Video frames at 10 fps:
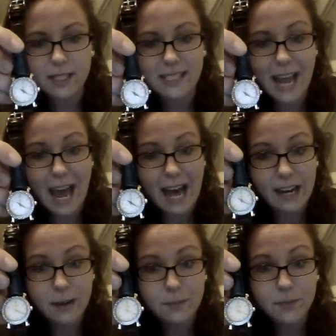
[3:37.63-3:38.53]

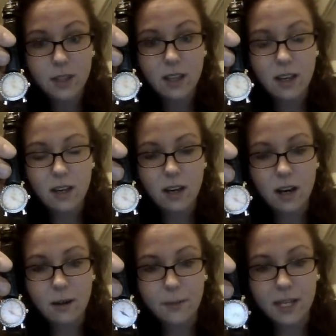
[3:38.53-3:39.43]
dad
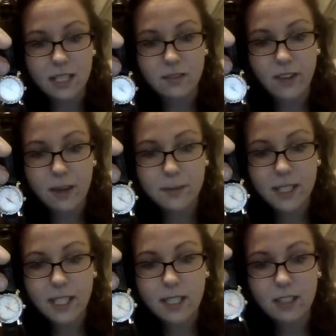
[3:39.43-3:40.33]
and his family.